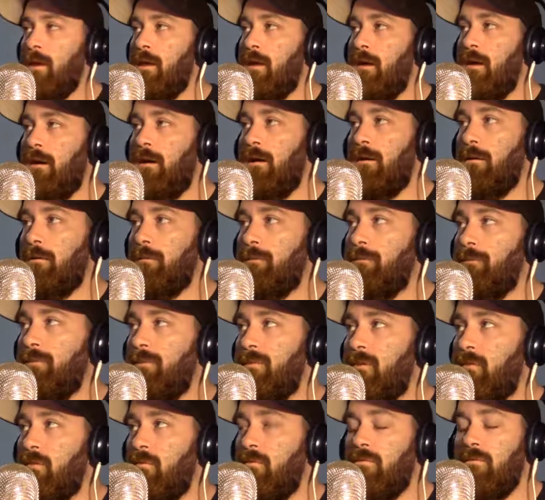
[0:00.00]
man,
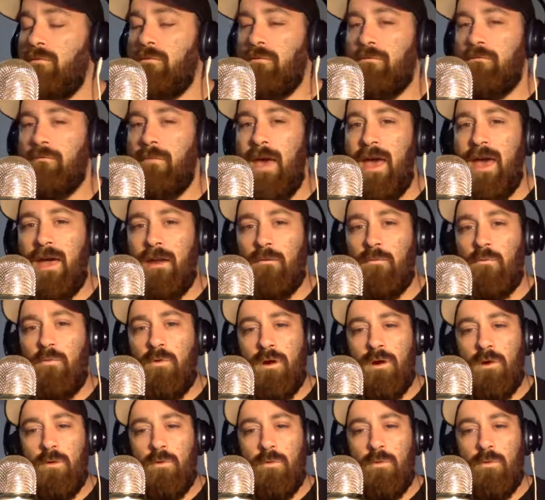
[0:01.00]
what a